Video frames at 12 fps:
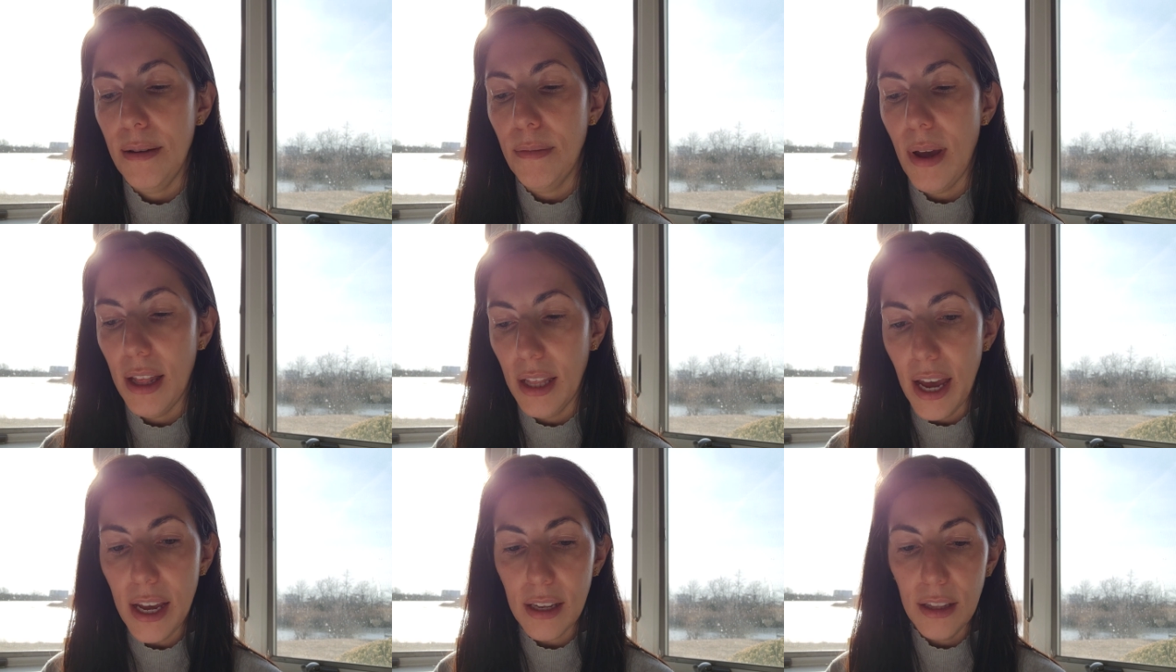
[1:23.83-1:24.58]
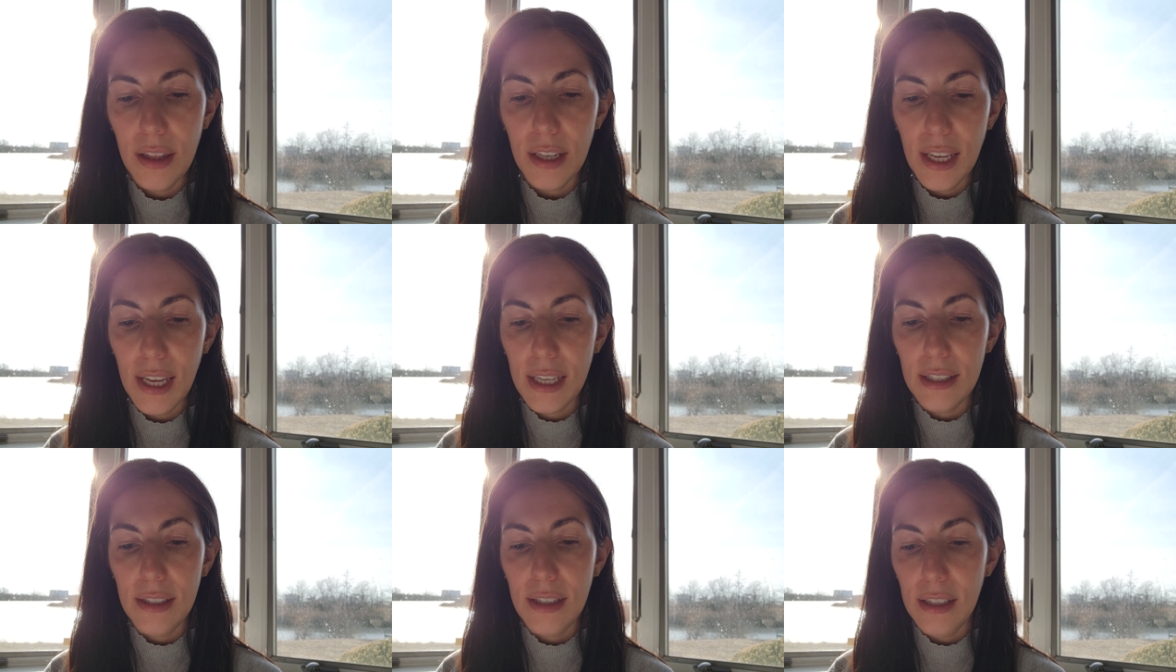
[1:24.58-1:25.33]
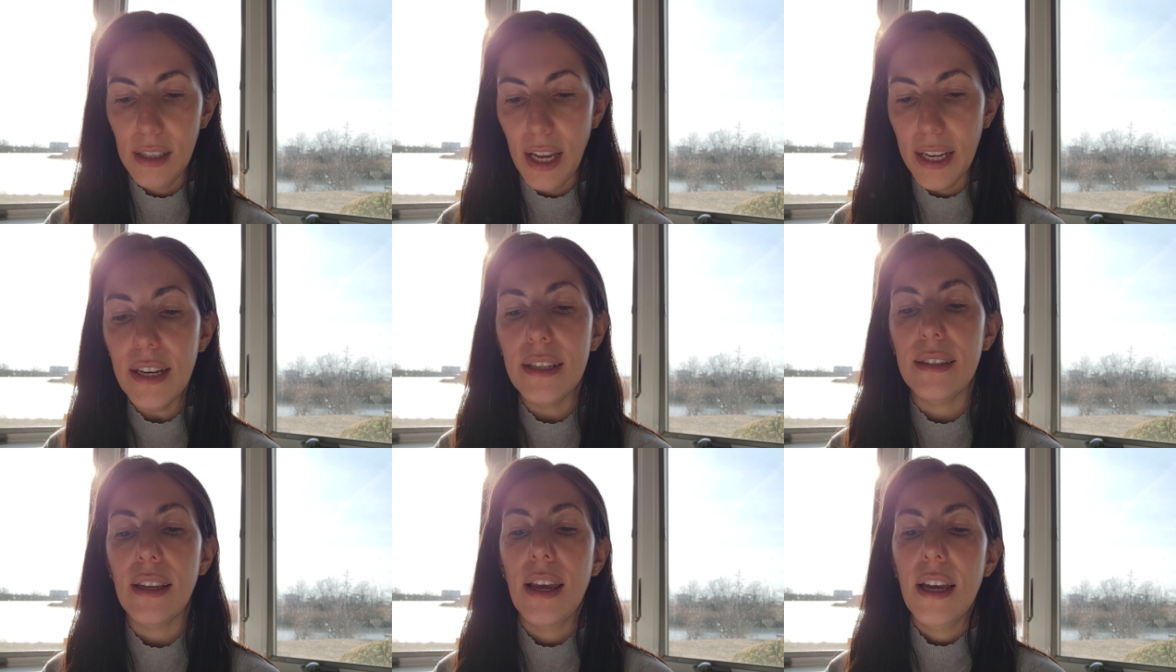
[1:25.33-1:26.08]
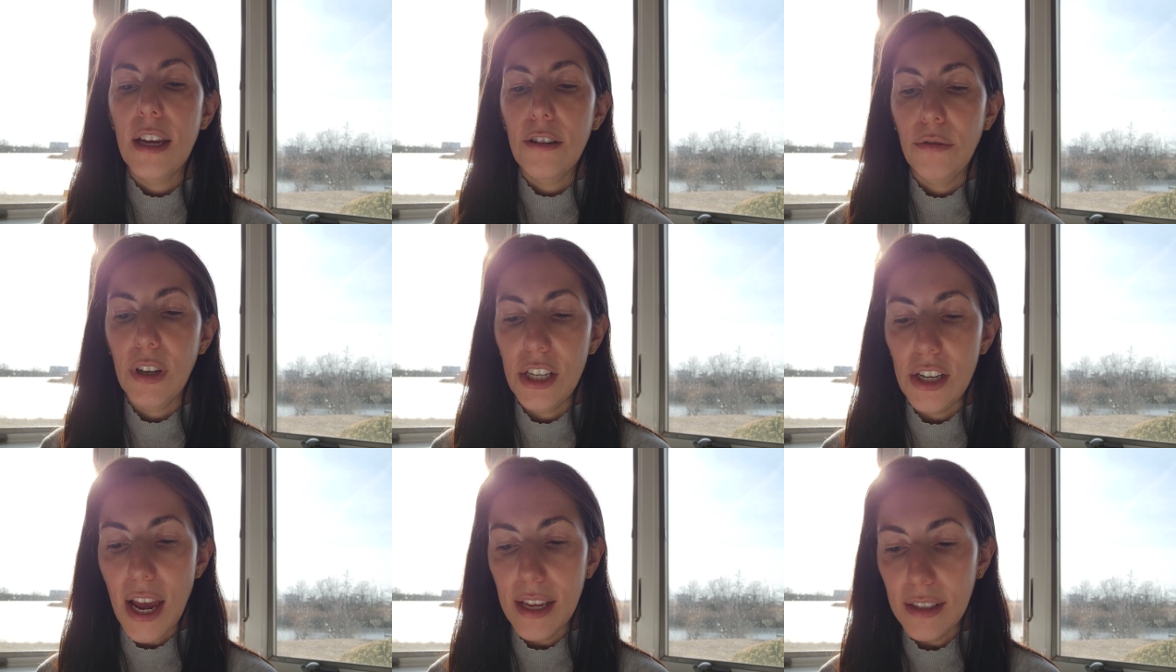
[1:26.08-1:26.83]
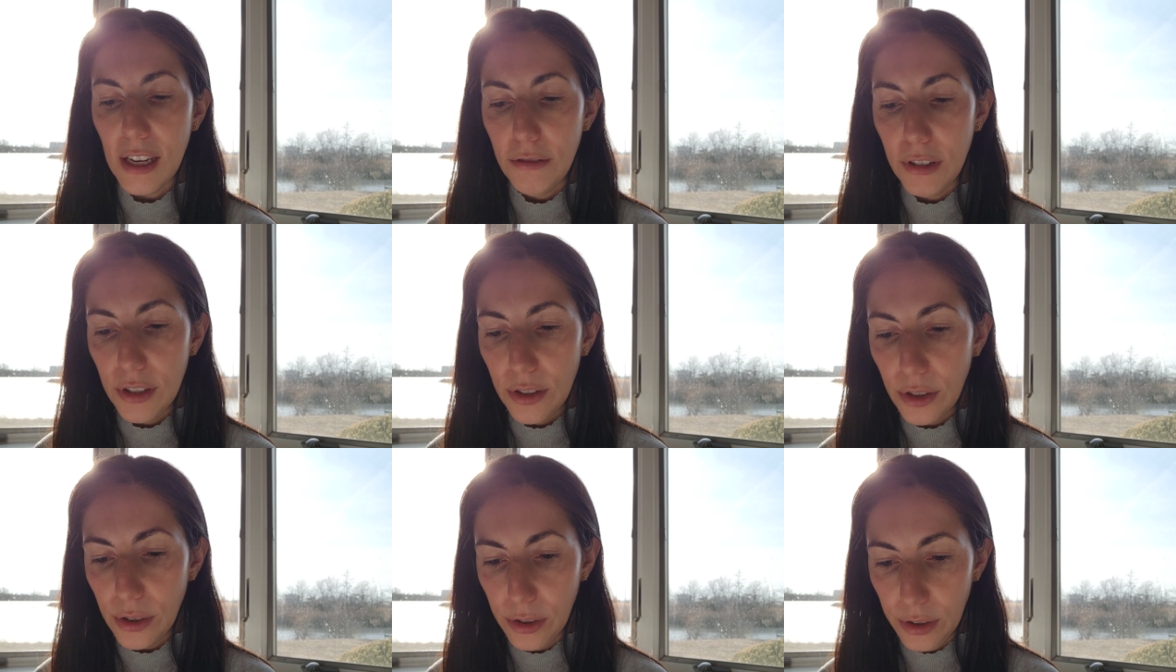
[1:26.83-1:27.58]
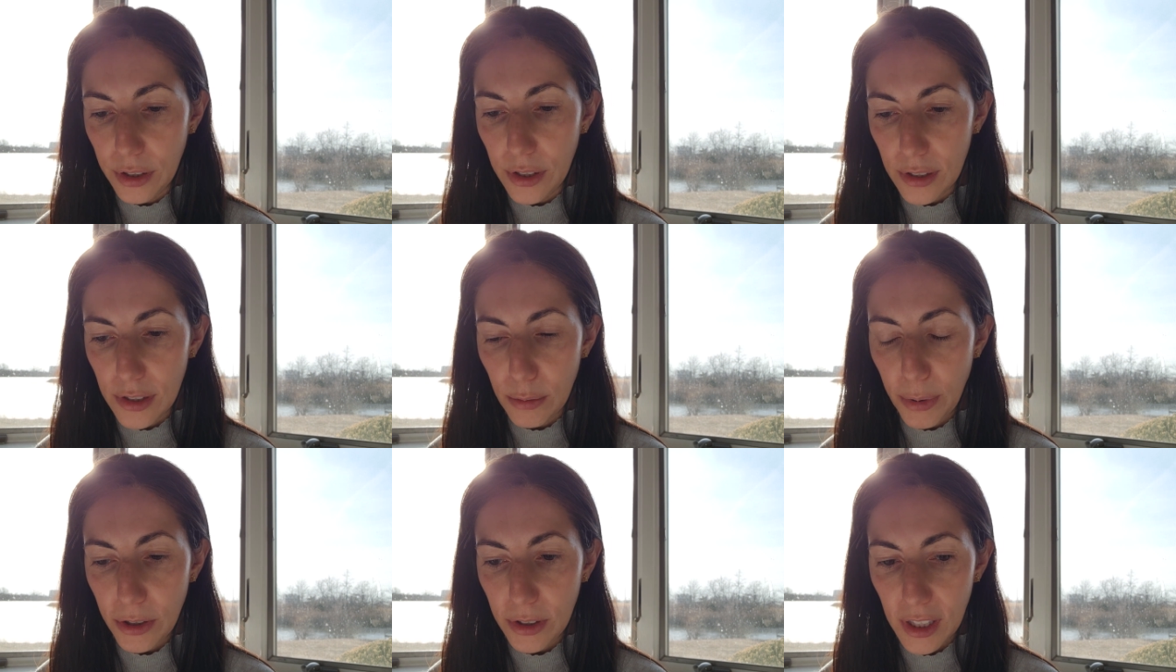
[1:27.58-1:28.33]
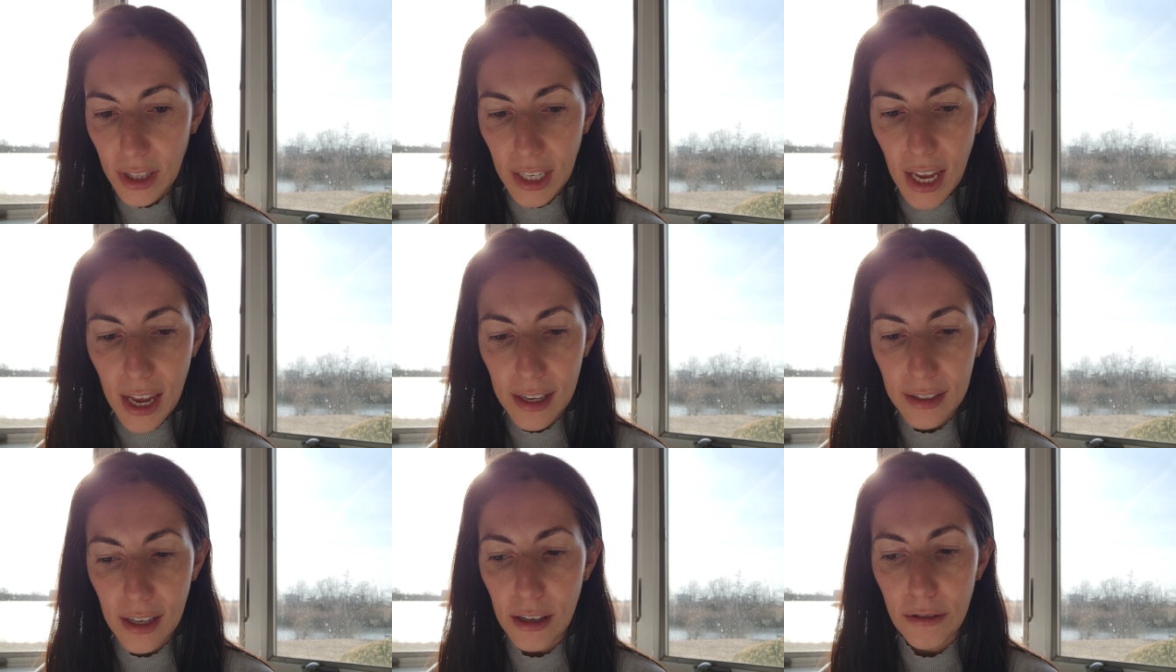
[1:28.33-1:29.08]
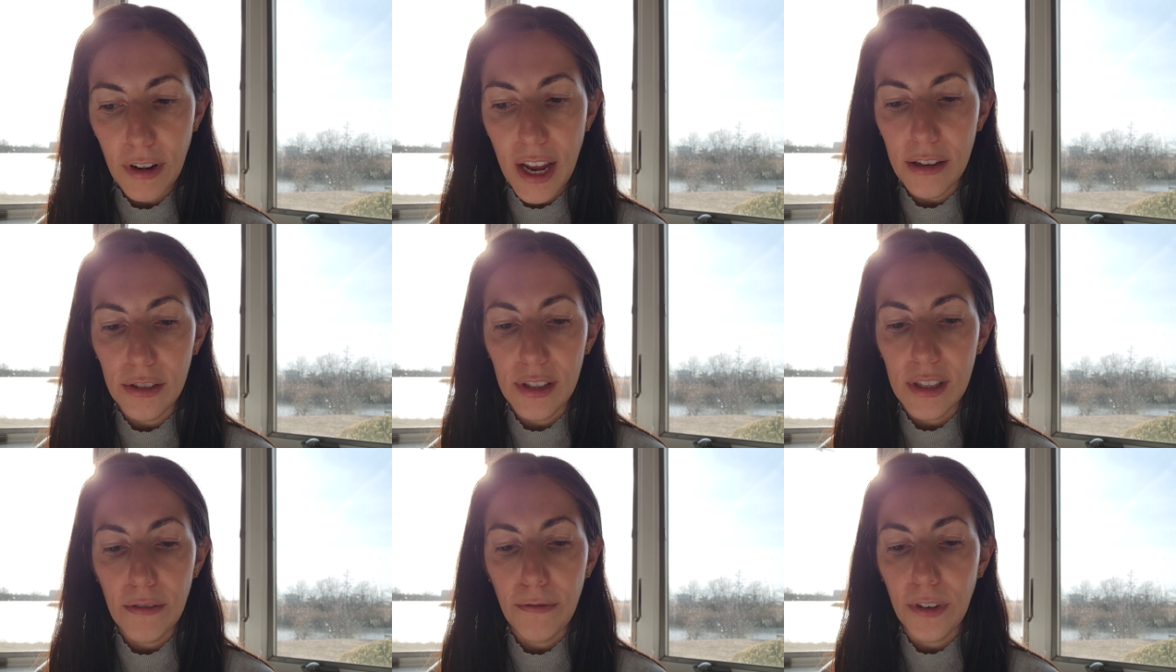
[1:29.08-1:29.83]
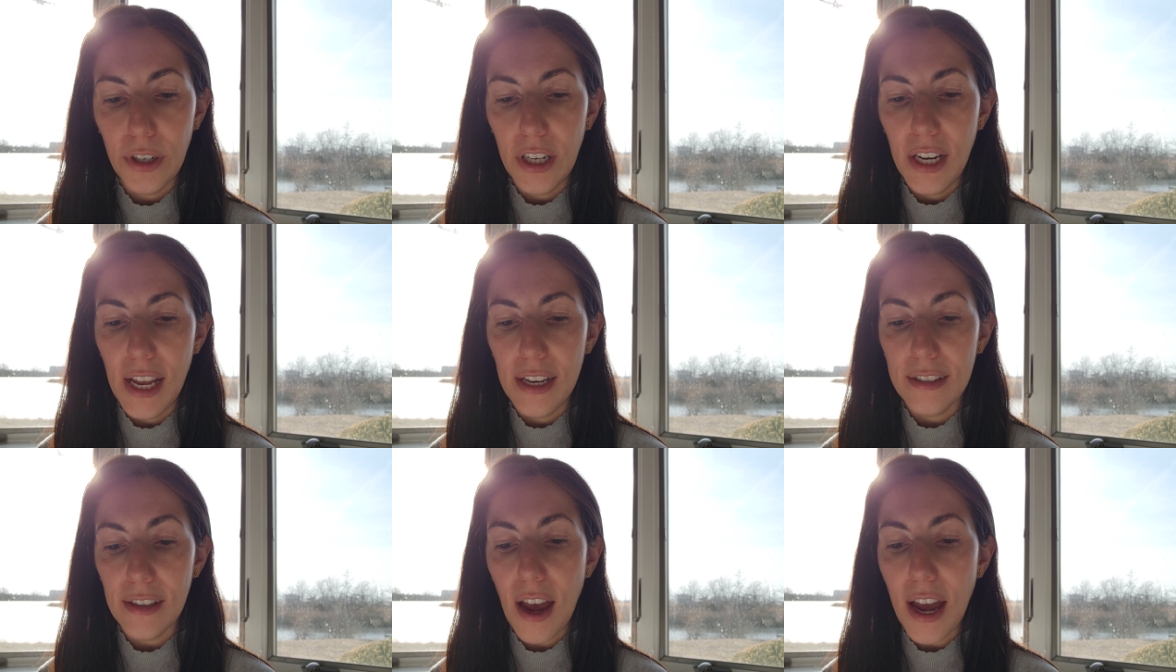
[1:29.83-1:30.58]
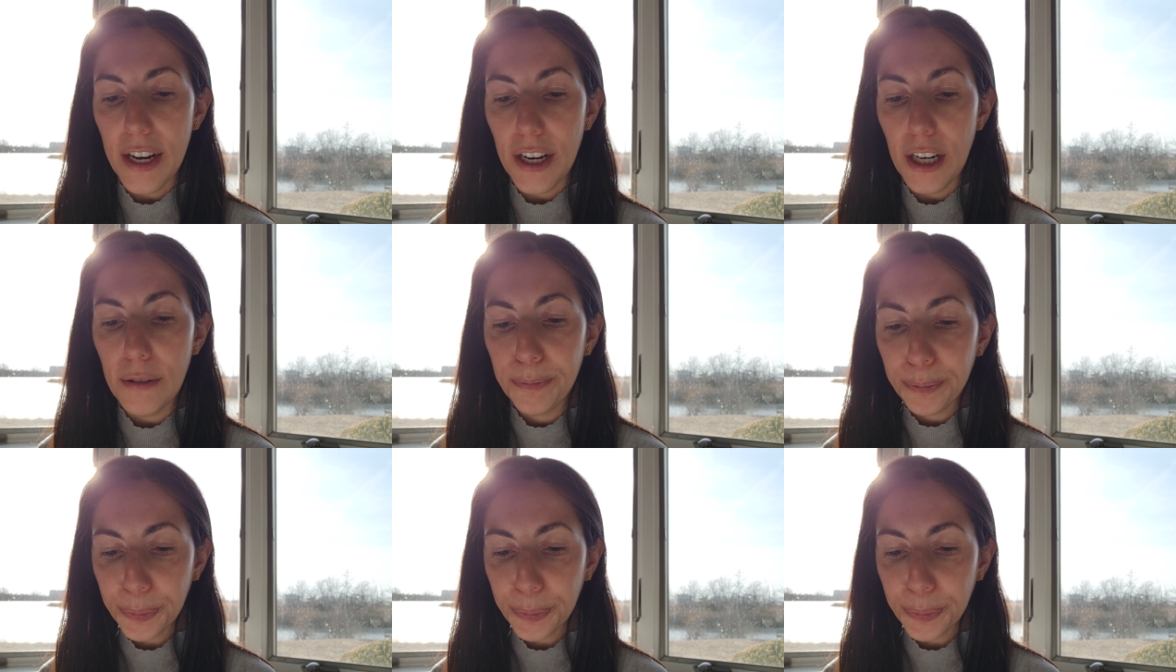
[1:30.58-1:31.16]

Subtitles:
Melech, The King's Delights, which, as I was told, supposedly had aroused Ferdinand's ire.